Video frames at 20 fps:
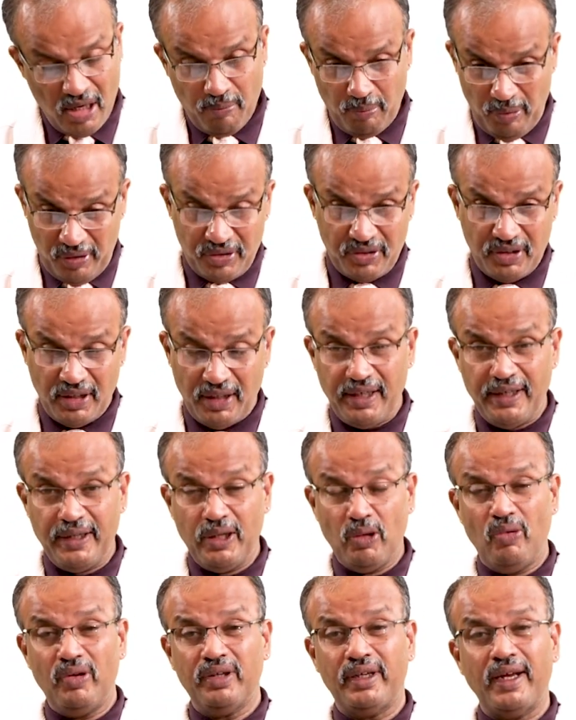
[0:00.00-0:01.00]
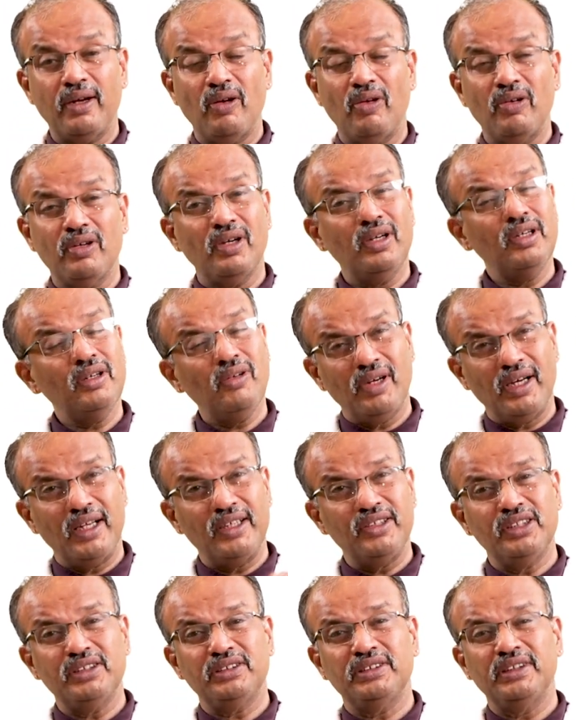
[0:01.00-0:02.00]
Per se, de novo can occur, or
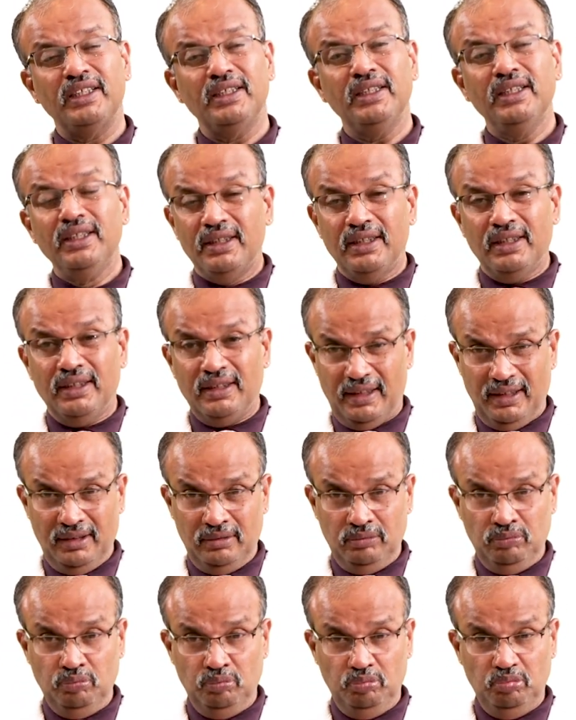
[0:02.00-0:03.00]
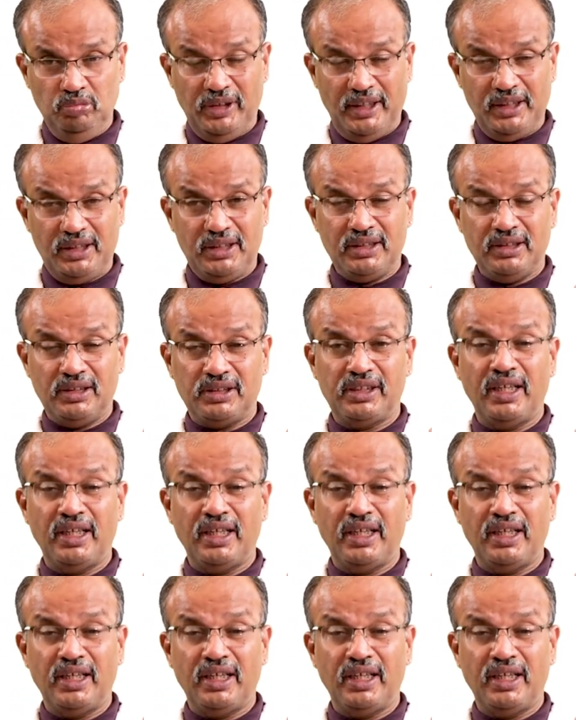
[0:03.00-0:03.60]
existing external